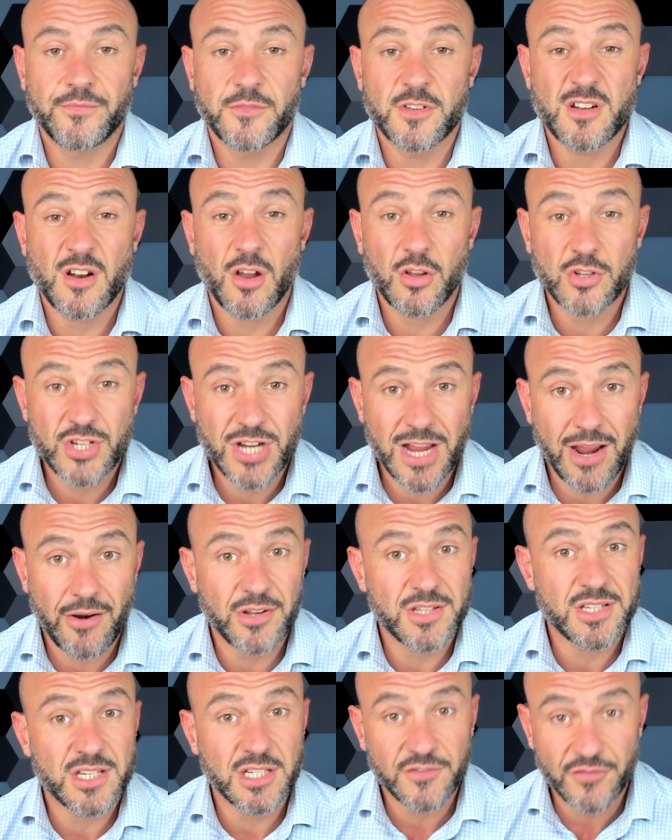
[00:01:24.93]
There's a lot of
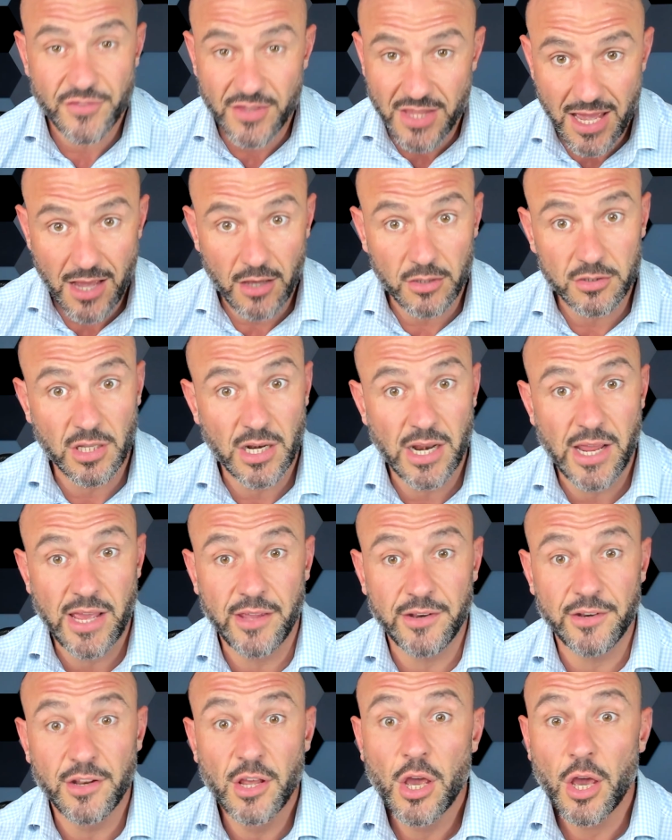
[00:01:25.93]
charities for the elderly
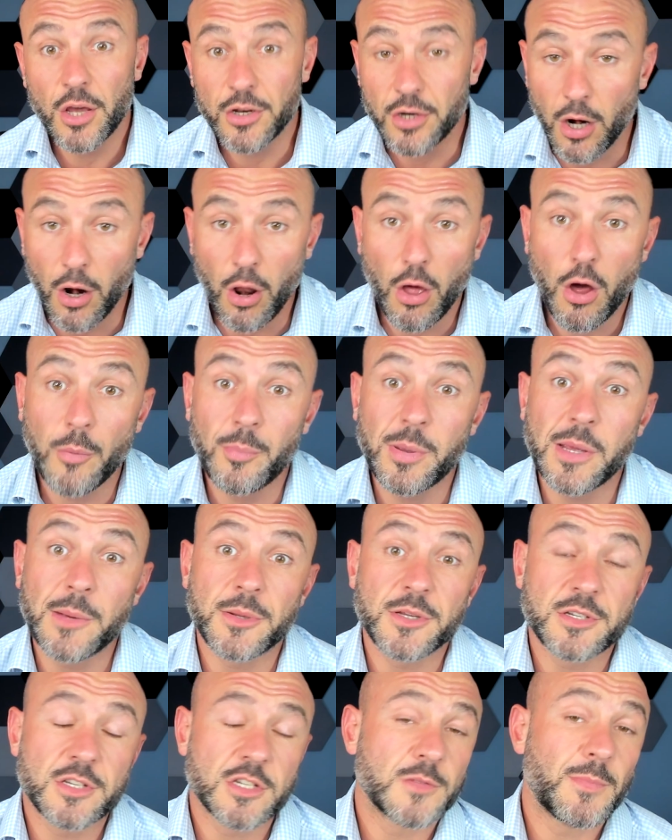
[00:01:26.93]
and, and a lot of
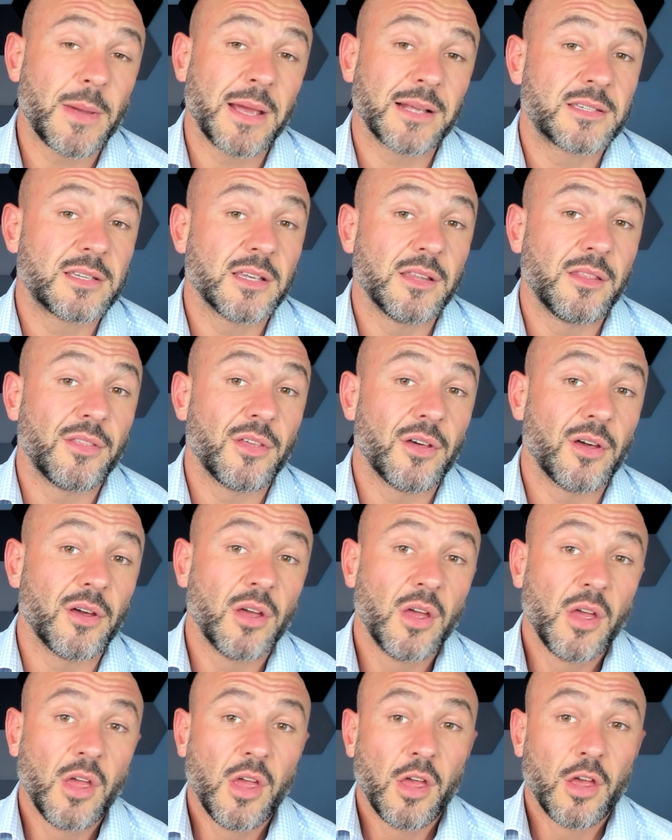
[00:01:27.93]
people are suspecting that
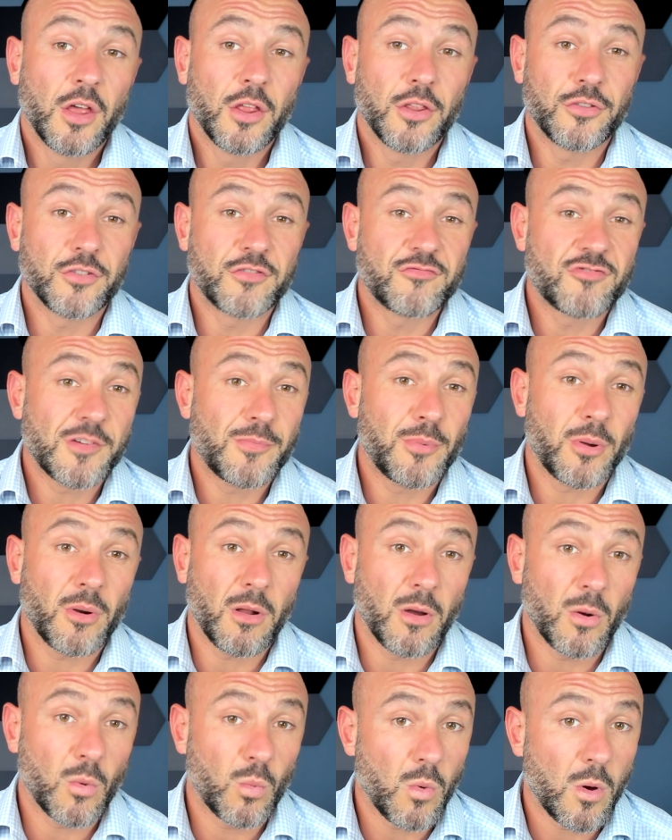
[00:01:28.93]
the triple
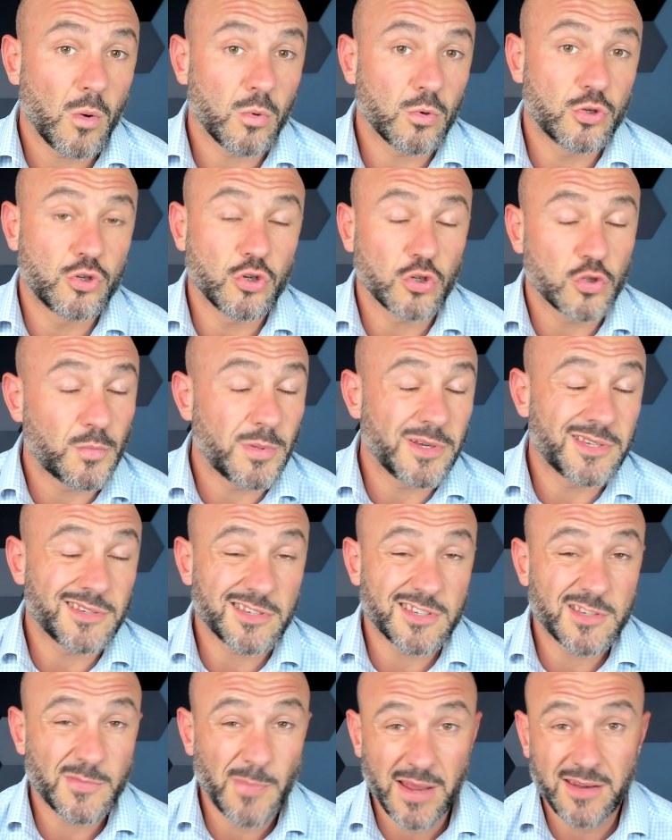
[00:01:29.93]
lock won't just be
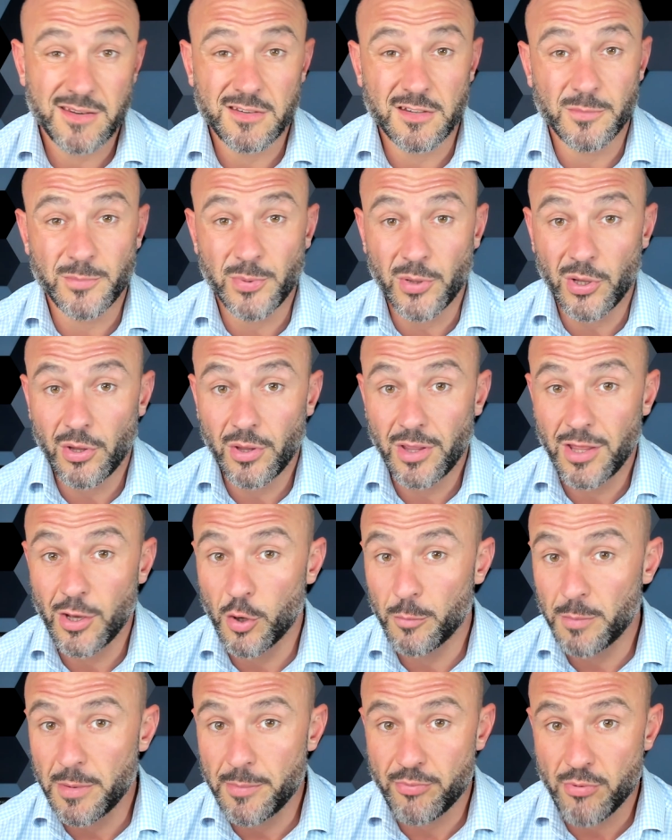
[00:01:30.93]
suspended, but
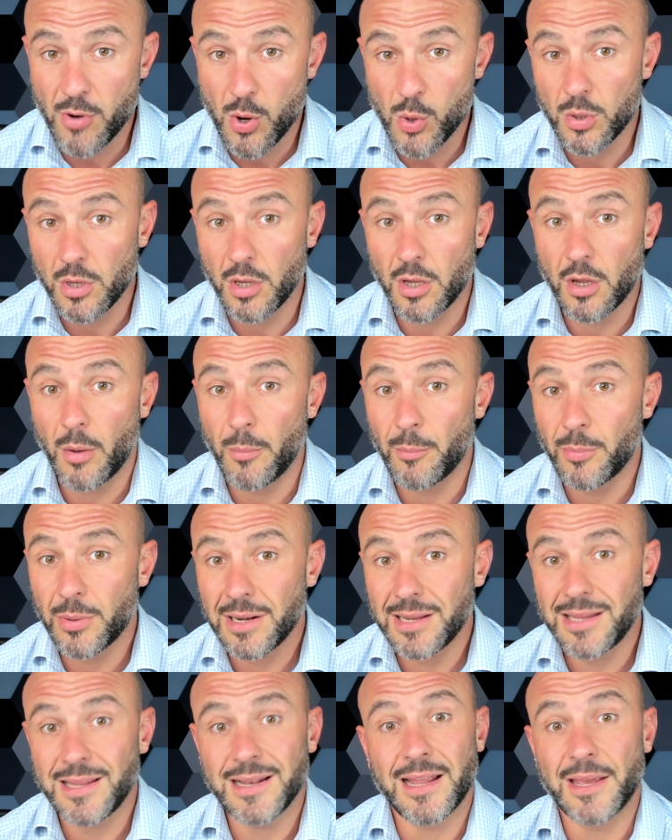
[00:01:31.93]
it'll be broken
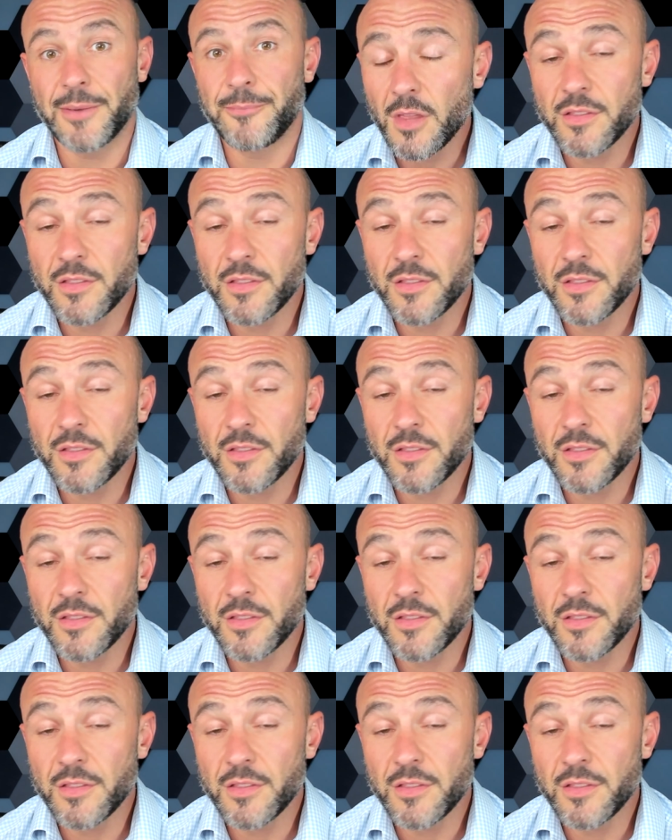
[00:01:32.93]
completely.